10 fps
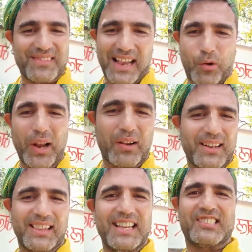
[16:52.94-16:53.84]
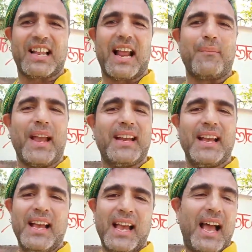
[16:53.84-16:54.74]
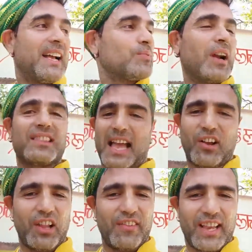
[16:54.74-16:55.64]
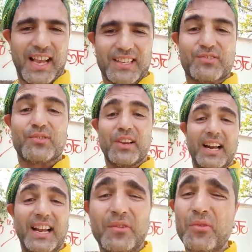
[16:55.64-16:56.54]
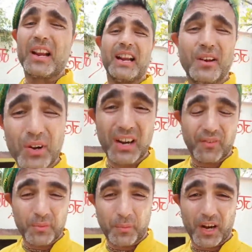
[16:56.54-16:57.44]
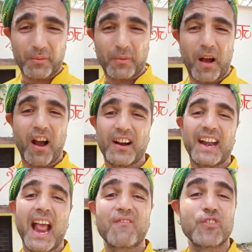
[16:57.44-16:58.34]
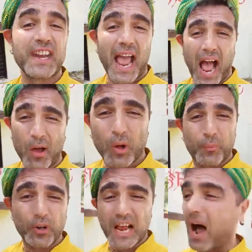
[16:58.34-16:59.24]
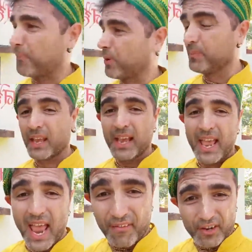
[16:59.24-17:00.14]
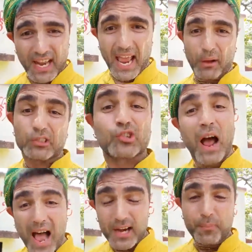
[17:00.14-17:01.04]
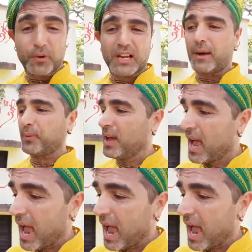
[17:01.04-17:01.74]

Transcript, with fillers: a quick list that I made. I just want to thank all of you guys really, really, really from the bottom of my heart. And every day I will put up, every day I will try to put up